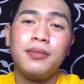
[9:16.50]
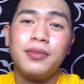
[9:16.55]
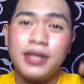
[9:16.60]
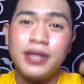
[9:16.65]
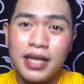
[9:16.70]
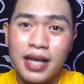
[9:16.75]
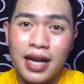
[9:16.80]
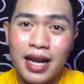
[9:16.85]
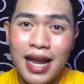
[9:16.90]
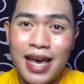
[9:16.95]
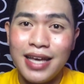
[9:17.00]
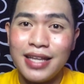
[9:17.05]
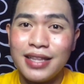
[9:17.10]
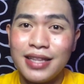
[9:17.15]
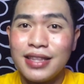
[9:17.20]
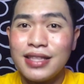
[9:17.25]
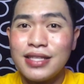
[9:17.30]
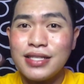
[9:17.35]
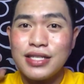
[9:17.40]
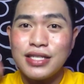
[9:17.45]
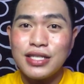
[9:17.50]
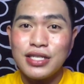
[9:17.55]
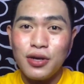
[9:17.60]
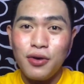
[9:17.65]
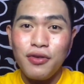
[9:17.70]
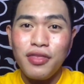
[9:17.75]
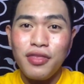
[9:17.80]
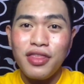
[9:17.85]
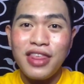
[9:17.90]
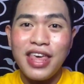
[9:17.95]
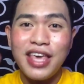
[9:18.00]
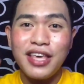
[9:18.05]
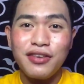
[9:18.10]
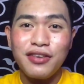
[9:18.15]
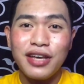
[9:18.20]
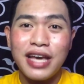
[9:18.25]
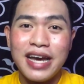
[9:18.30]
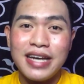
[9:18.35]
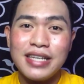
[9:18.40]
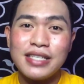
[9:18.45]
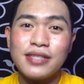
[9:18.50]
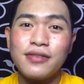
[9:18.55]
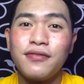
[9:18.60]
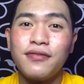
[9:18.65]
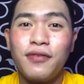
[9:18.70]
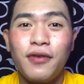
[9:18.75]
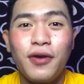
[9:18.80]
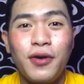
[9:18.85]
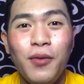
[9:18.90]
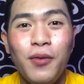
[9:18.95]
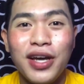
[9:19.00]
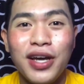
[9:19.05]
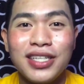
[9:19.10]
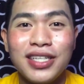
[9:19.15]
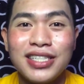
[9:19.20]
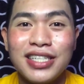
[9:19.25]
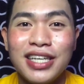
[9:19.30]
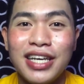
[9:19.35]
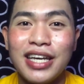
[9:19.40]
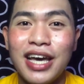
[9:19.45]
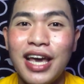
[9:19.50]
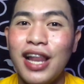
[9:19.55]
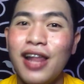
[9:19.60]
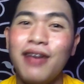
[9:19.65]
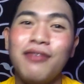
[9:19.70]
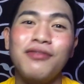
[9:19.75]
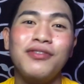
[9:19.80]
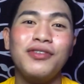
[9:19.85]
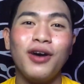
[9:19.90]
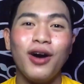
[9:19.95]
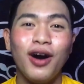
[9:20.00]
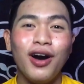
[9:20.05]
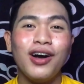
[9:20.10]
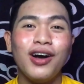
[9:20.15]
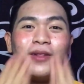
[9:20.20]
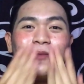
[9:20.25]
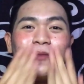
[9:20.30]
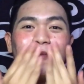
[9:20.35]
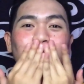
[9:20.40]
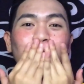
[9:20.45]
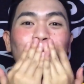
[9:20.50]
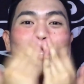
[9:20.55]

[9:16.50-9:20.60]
ring light. So thank you guys for watching. I love you all.